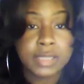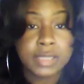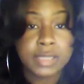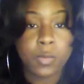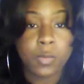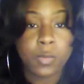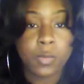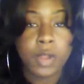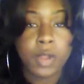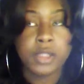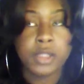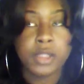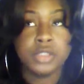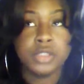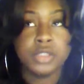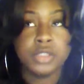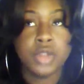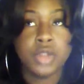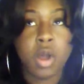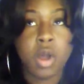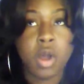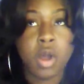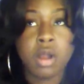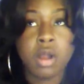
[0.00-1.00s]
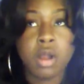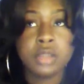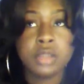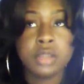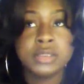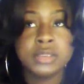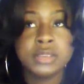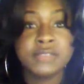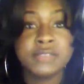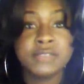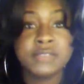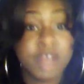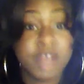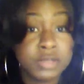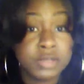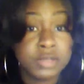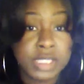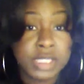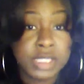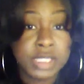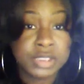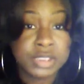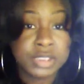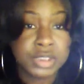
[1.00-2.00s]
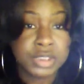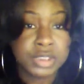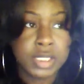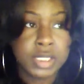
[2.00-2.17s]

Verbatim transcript: I'm wearing NARS foundation,